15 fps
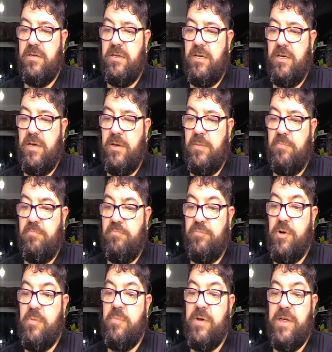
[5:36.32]
Um,
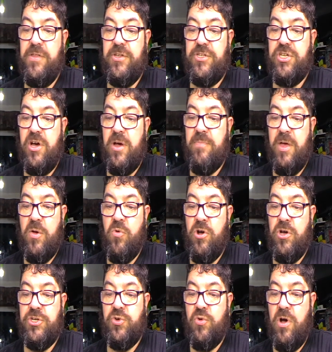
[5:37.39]
probably at the time they
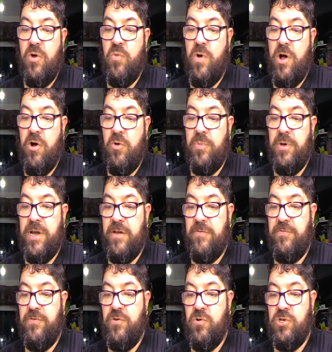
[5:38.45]
worked quite well, but
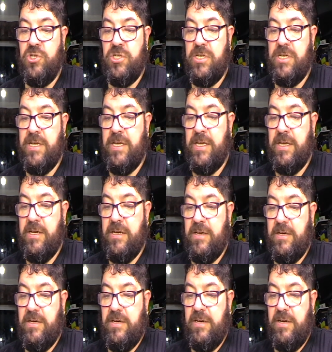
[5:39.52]
unfortunately
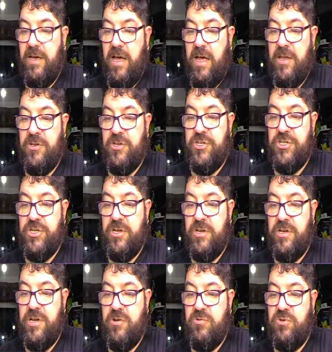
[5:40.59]
Hunts are
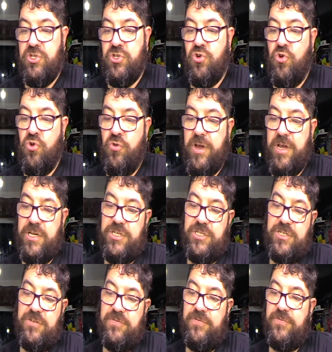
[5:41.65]

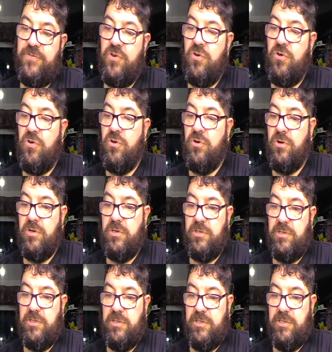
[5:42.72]
notorious for
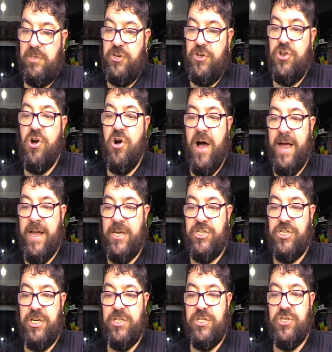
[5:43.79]
not
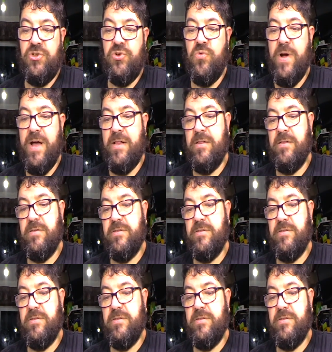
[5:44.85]
aging too well.